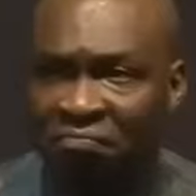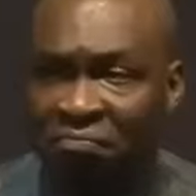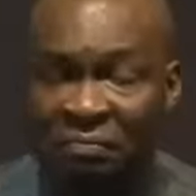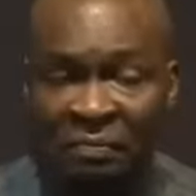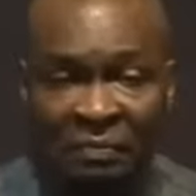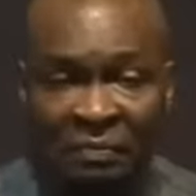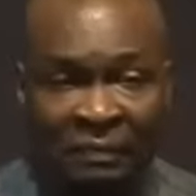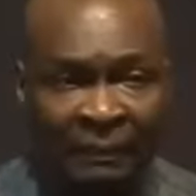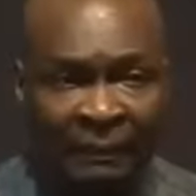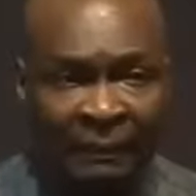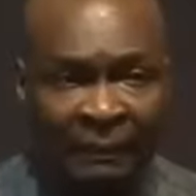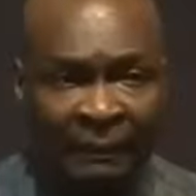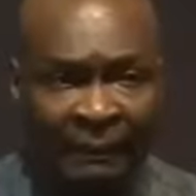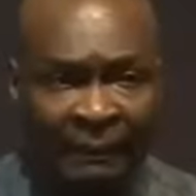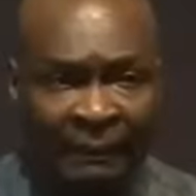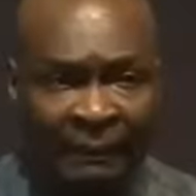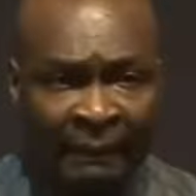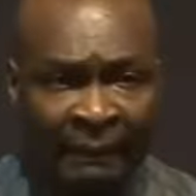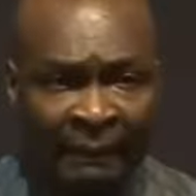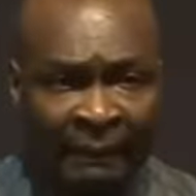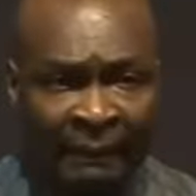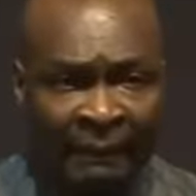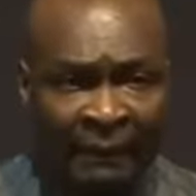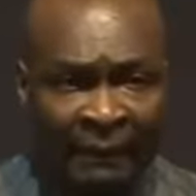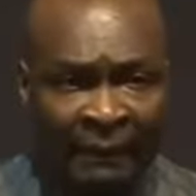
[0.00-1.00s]

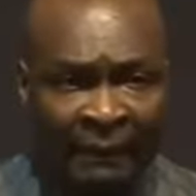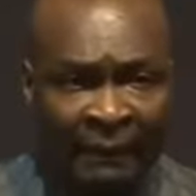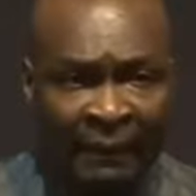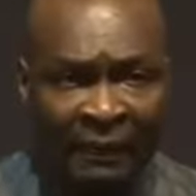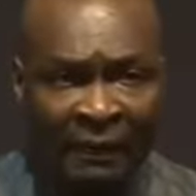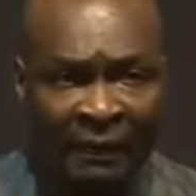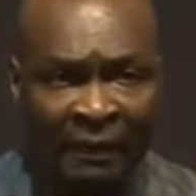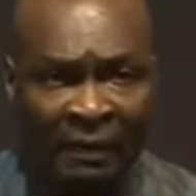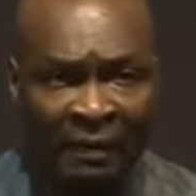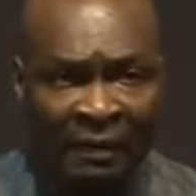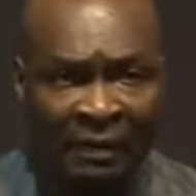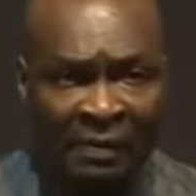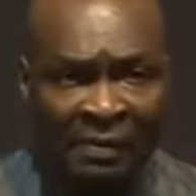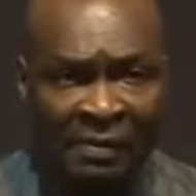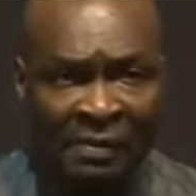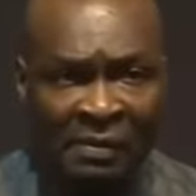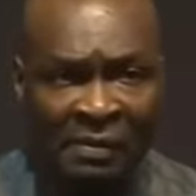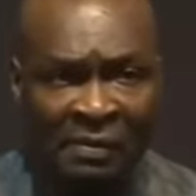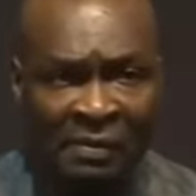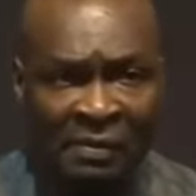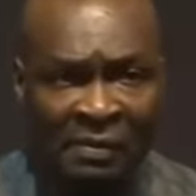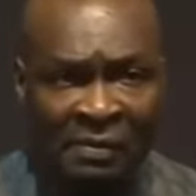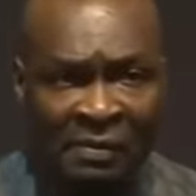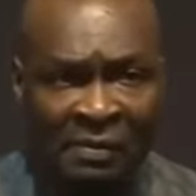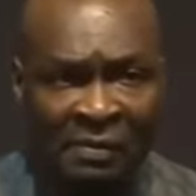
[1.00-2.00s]

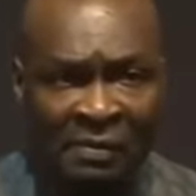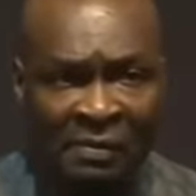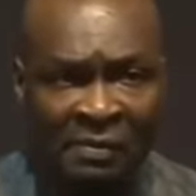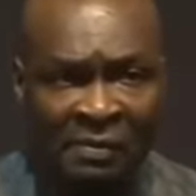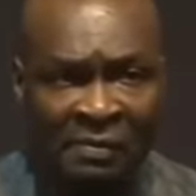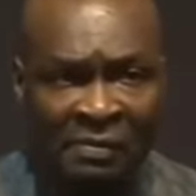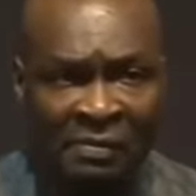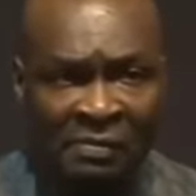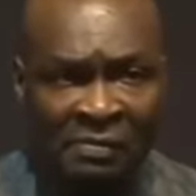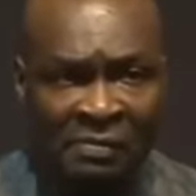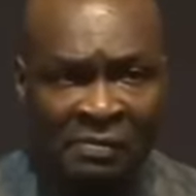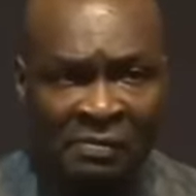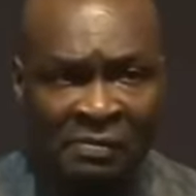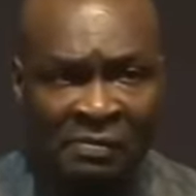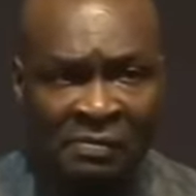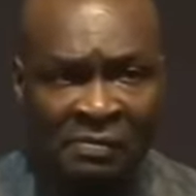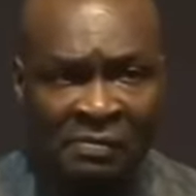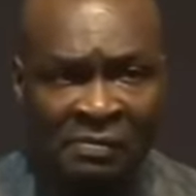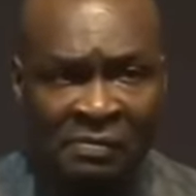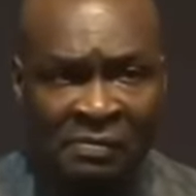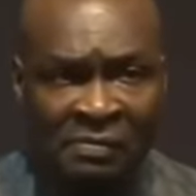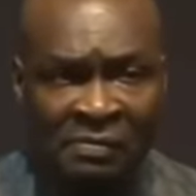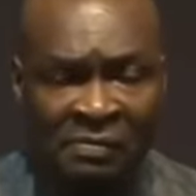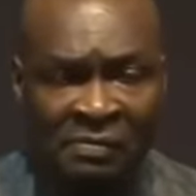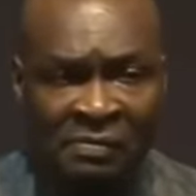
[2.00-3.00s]

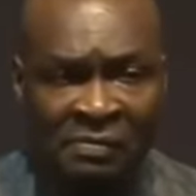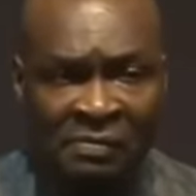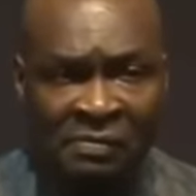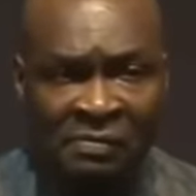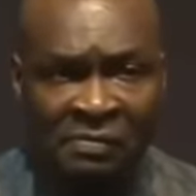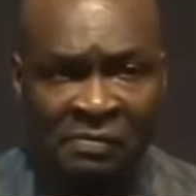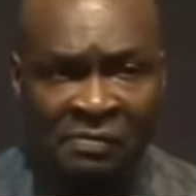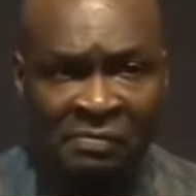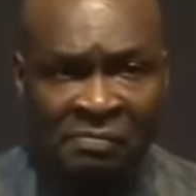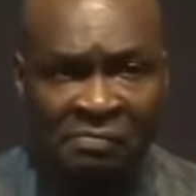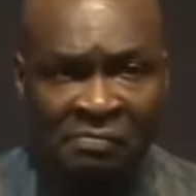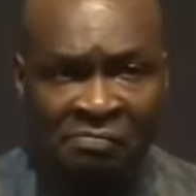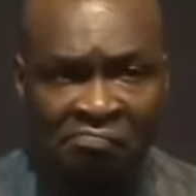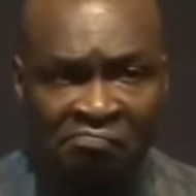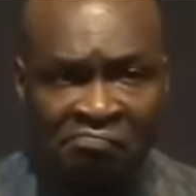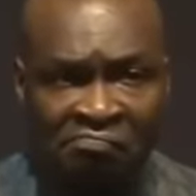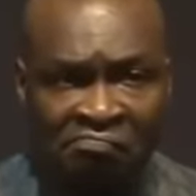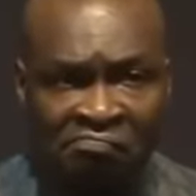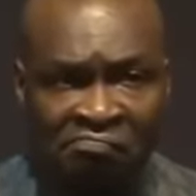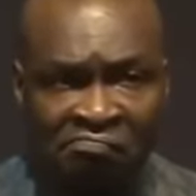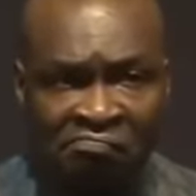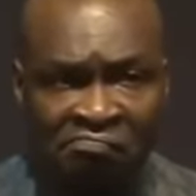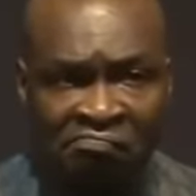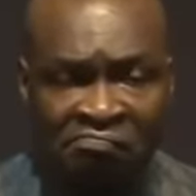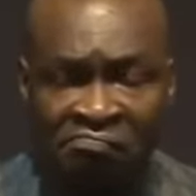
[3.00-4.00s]

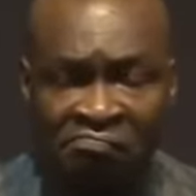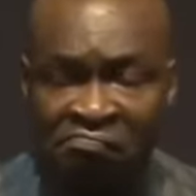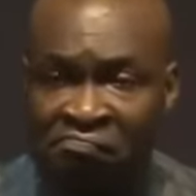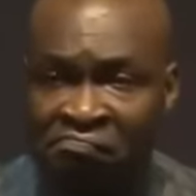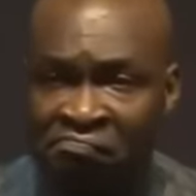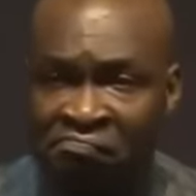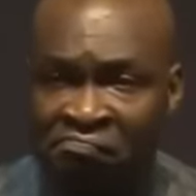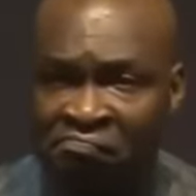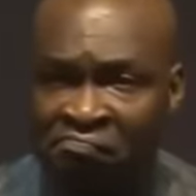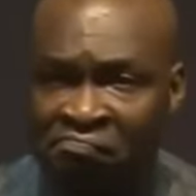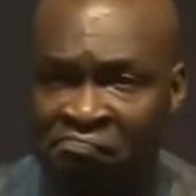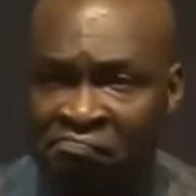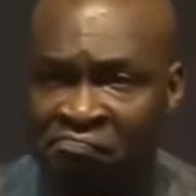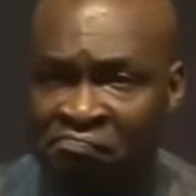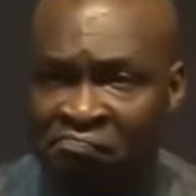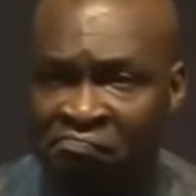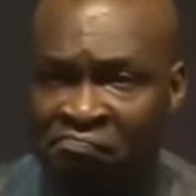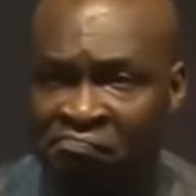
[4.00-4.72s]
(no one is talking)